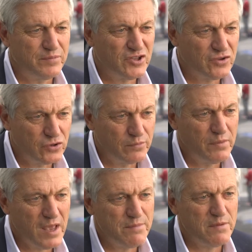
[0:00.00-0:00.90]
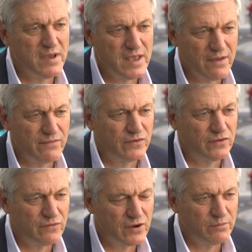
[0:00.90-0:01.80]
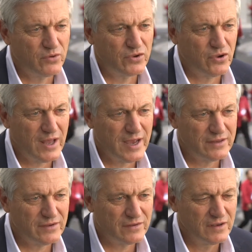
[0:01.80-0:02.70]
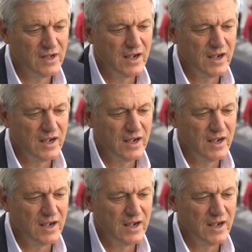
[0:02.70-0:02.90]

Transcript: preterm baby may have a severe bronchiolitis.